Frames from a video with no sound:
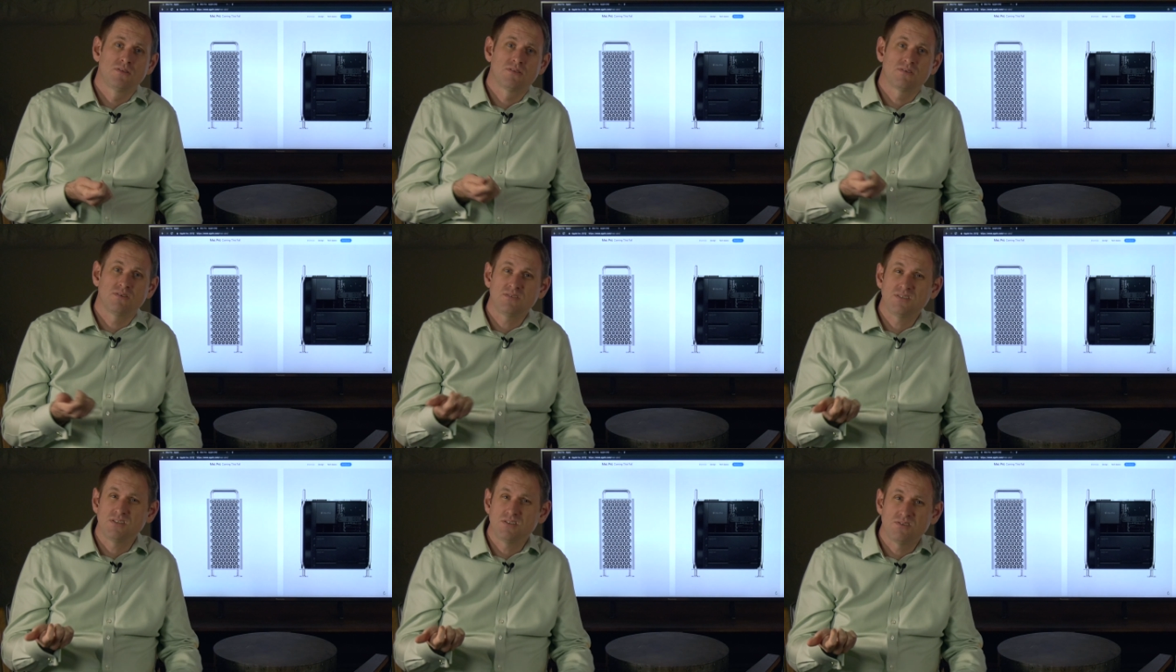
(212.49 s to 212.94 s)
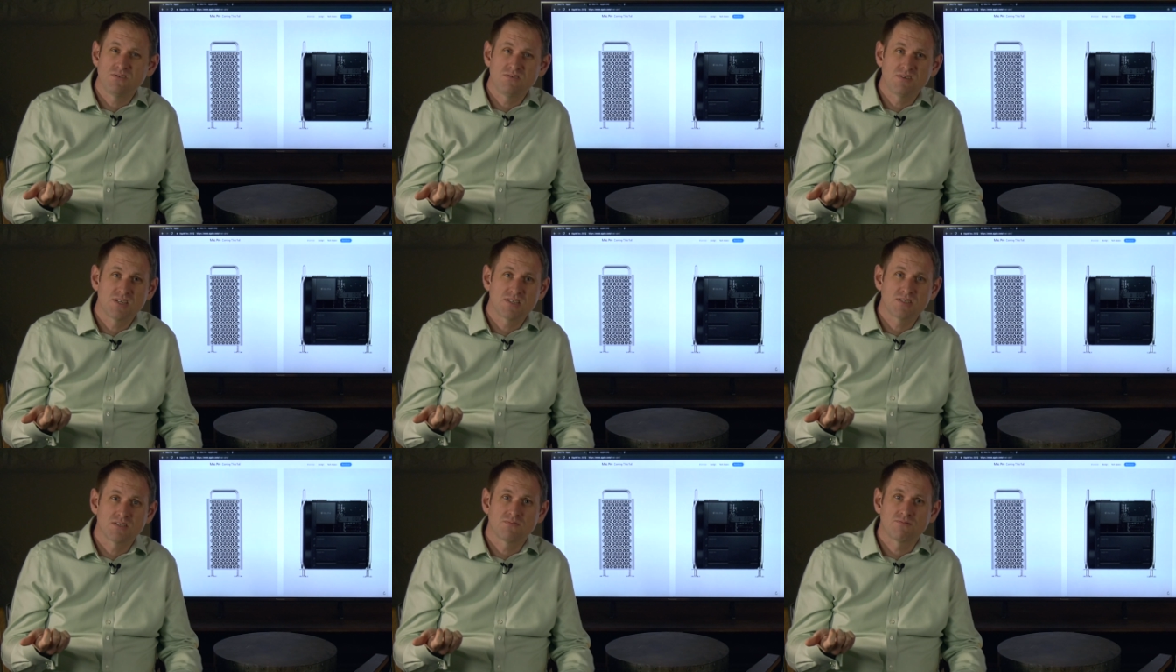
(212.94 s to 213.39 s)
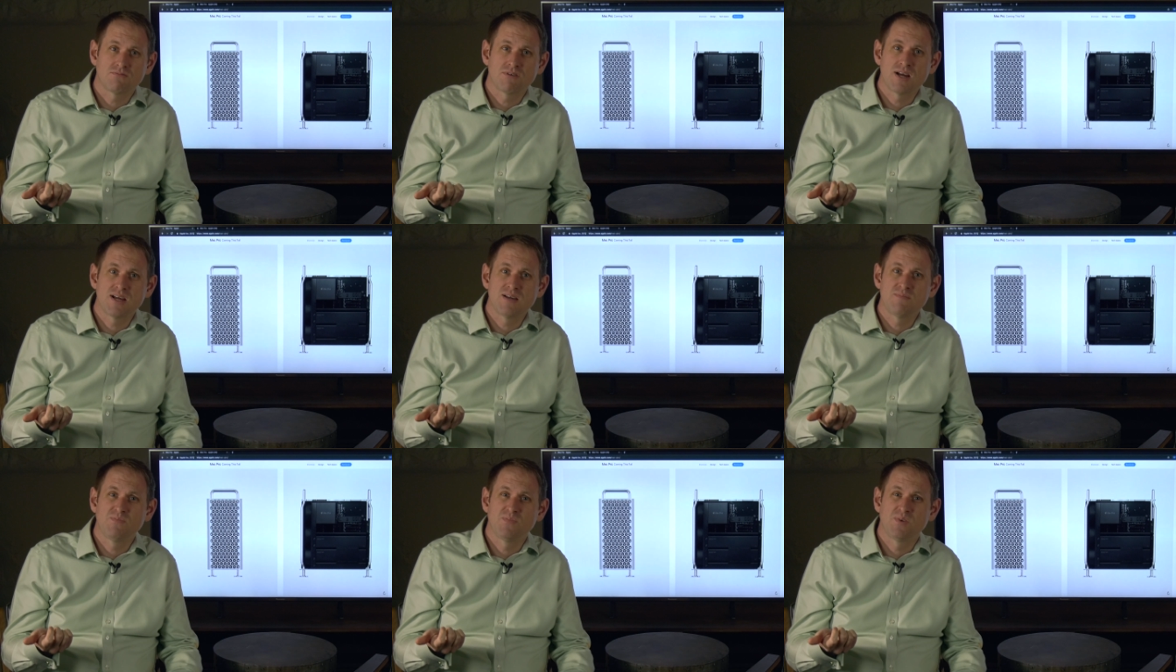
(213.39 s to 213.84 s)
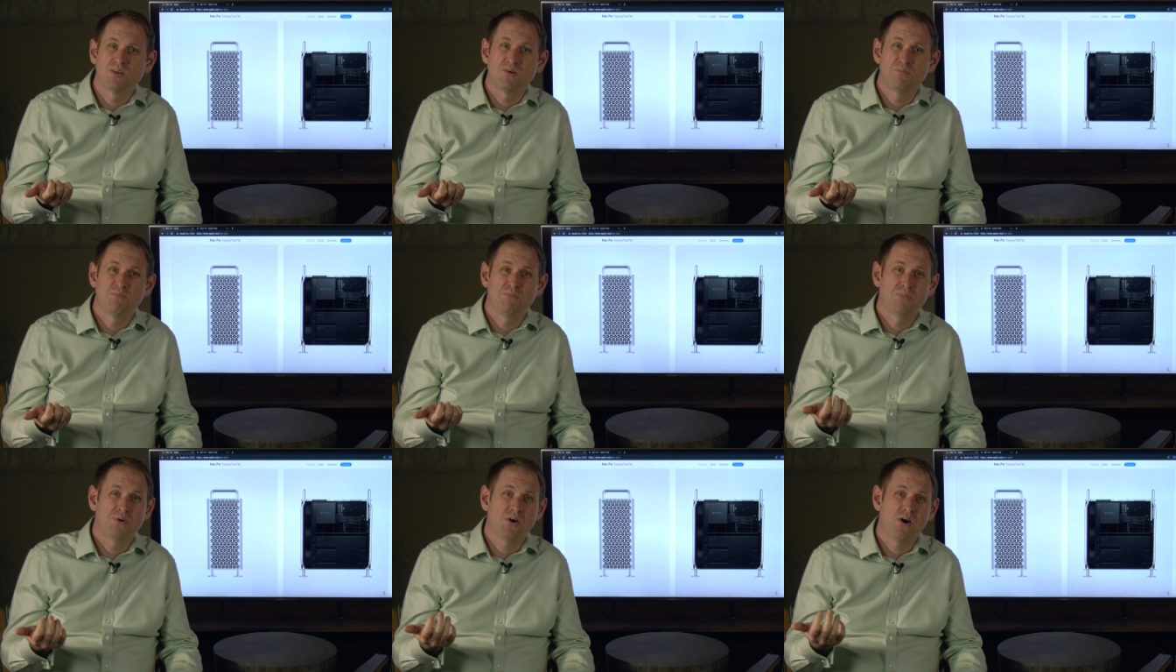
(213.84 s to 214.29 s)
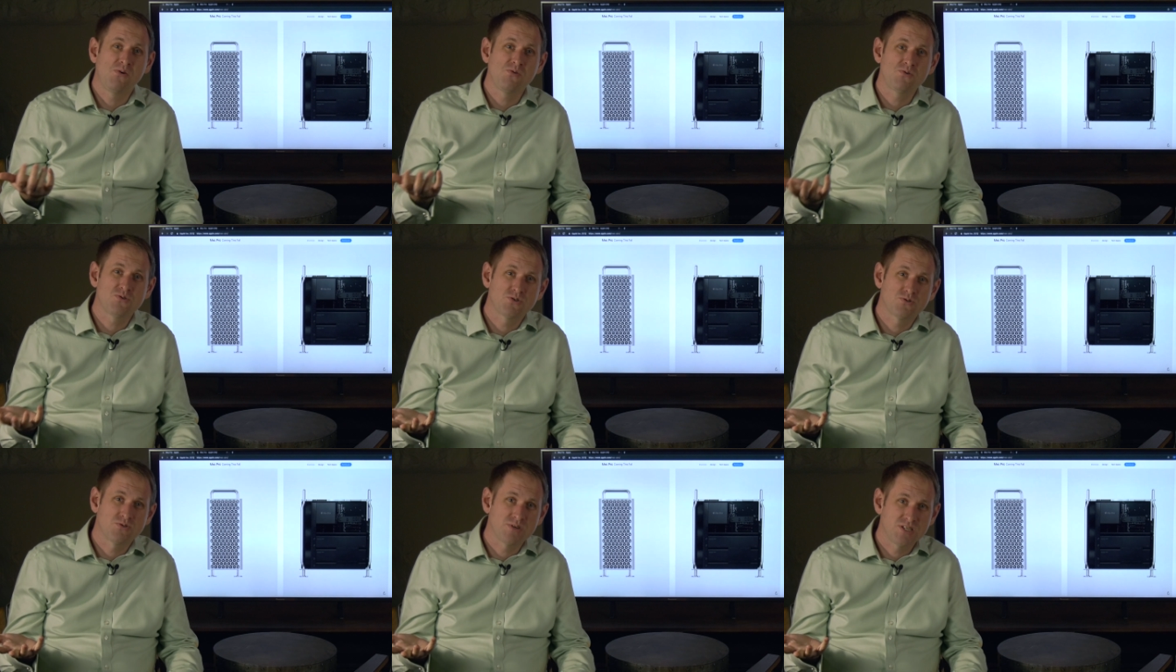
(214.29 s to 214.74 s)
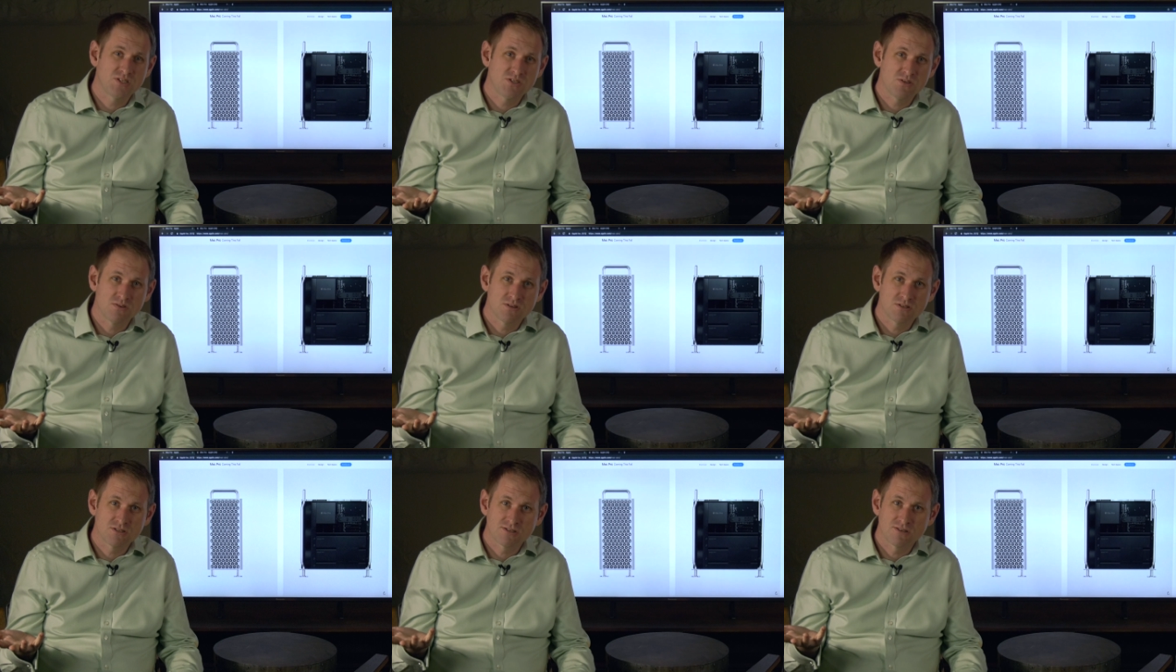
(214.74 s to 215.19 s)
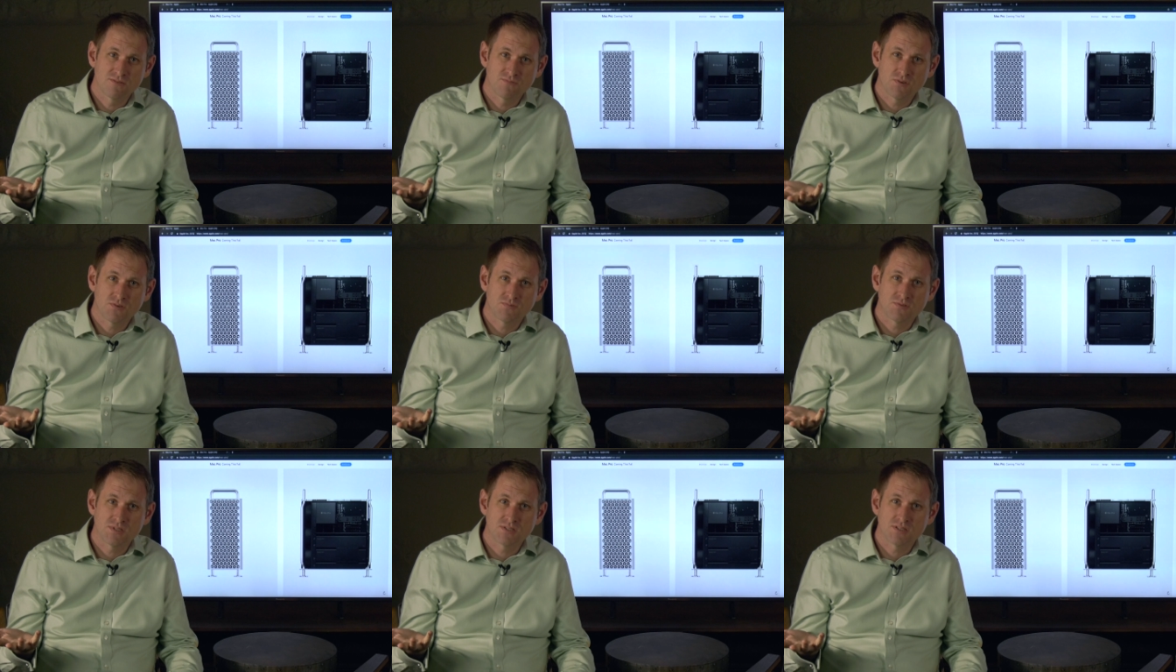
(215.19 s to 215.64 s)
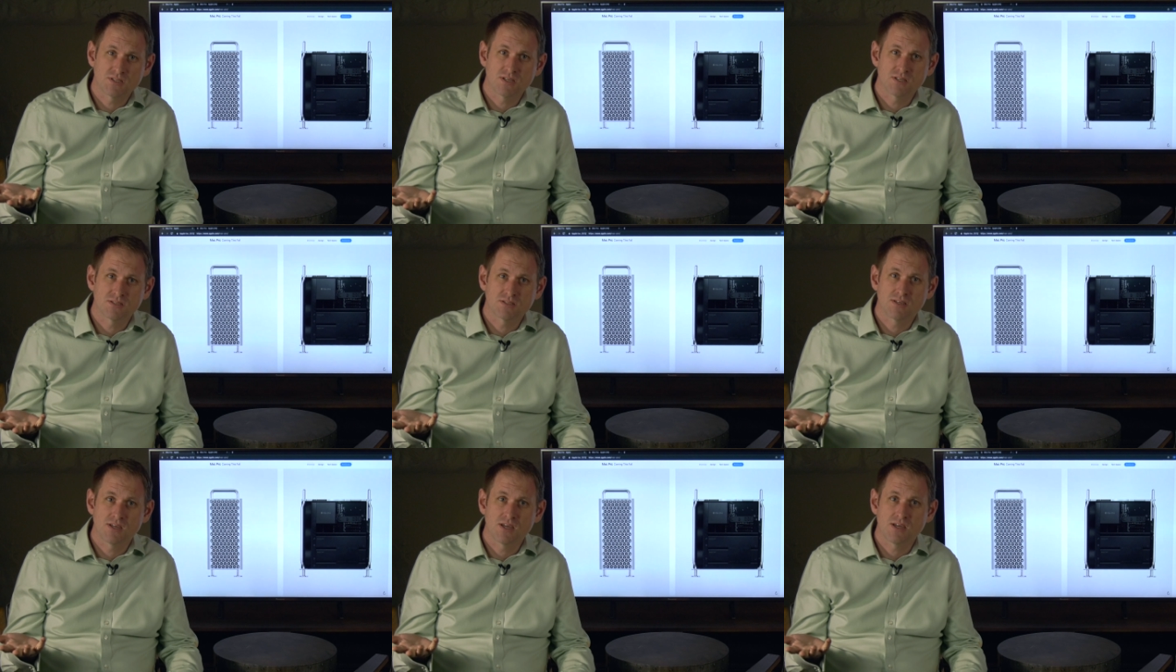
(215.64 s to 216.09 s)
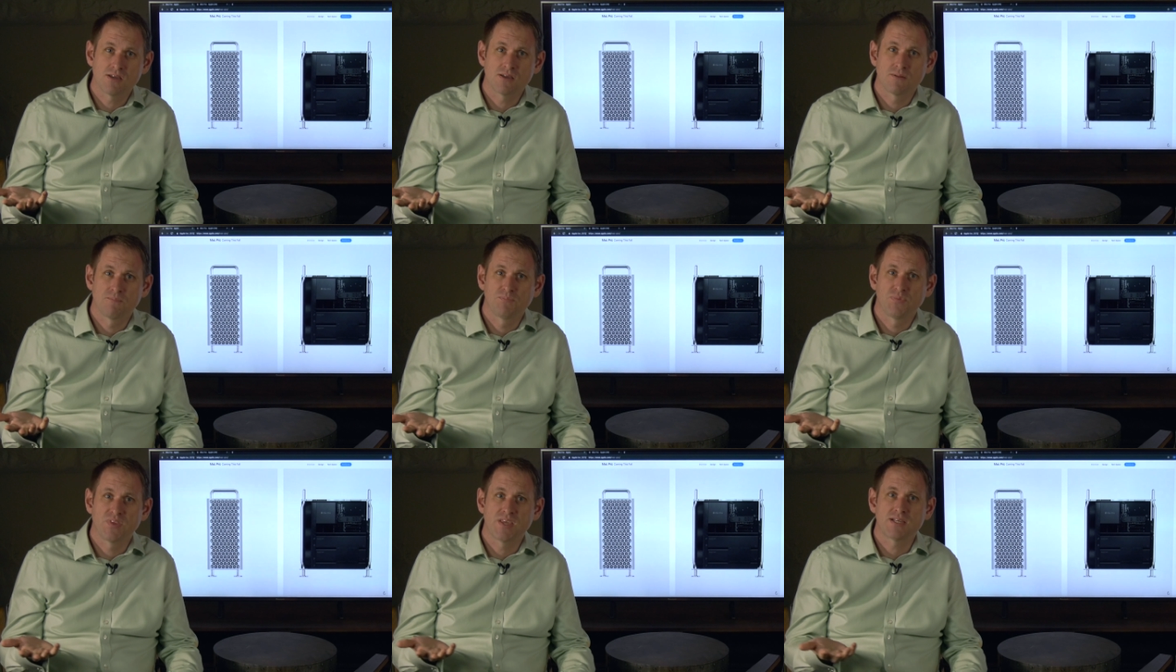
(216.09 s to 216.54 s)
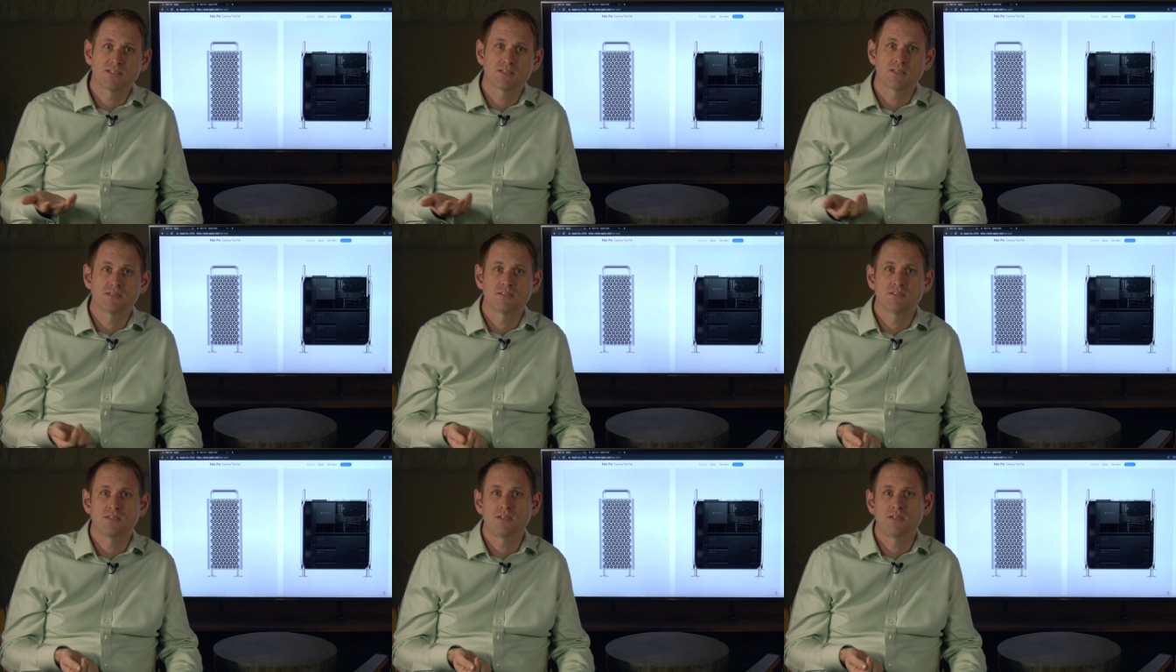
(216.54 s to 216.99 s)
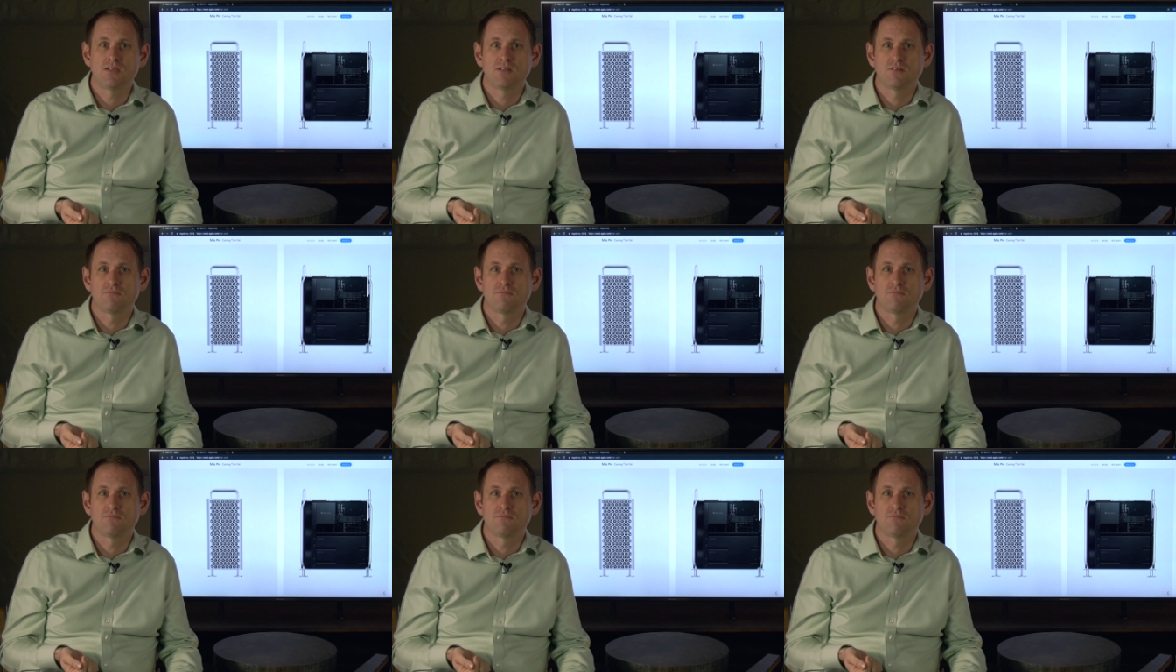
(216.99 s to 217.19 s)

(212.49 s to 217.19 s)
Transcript: 32 gigs of RAM, a paltry 256 gig SSD,